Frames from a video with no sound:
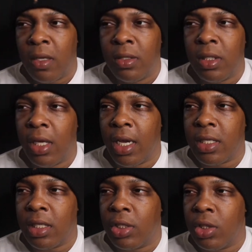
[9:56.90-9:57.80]
she
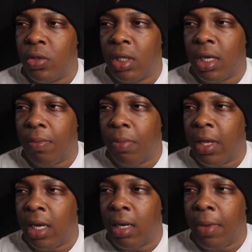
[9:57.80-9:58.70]
used to
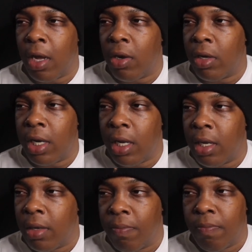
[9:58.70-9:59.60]
complain about her
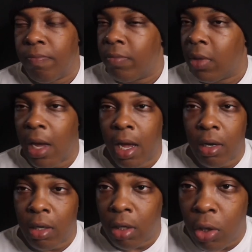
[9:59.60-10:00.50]
knee. Got
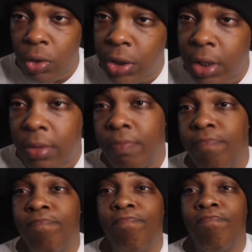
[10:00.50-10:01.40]
her the lotion.
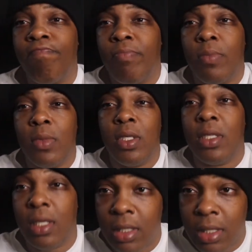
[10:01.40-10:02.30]

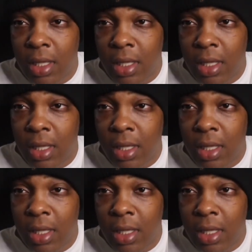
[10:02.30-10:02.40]
Since